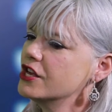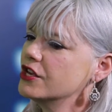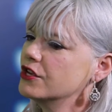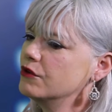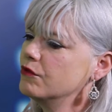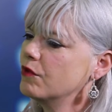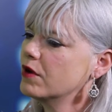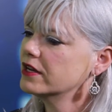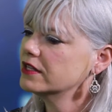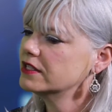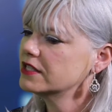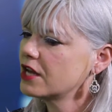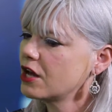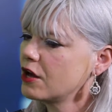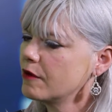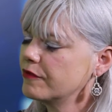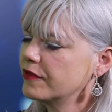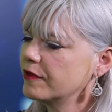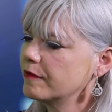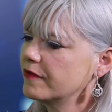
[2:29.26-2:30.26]
You want to
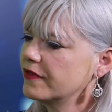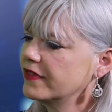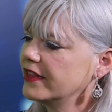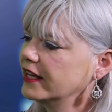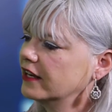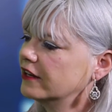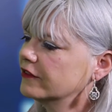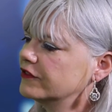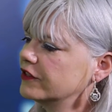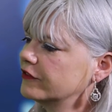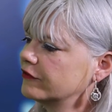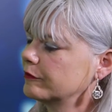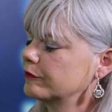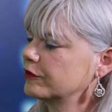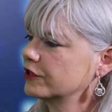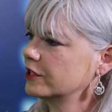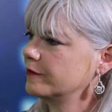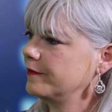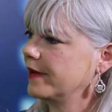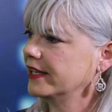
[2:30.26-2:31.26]
help them think of different
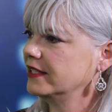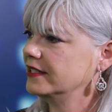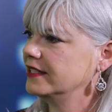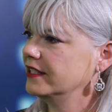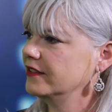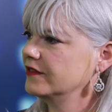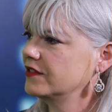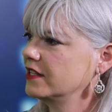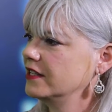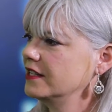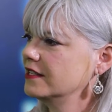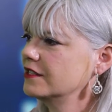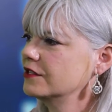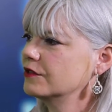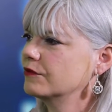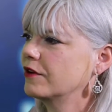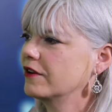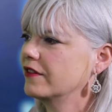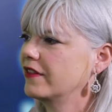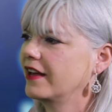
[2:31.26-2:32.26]
perspectives, and this
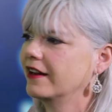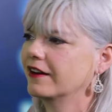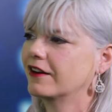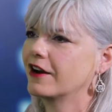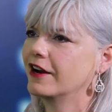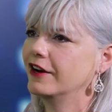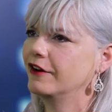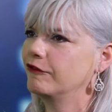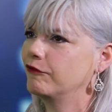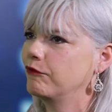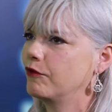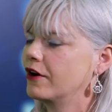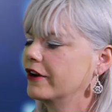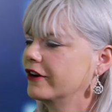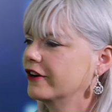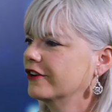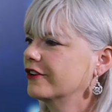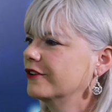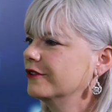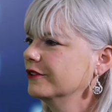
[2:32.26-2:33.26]
is where that kind of
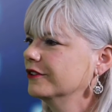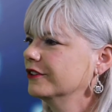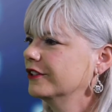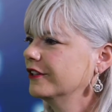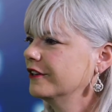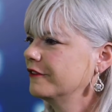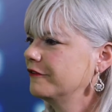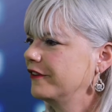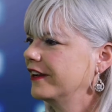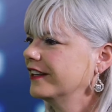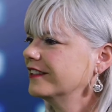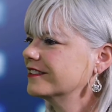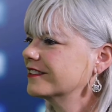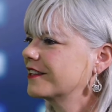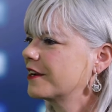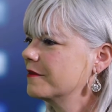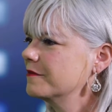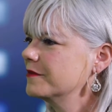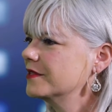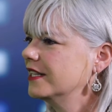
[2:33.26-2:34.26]
water cooler effect
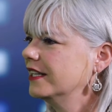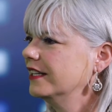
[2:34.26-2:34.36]
comes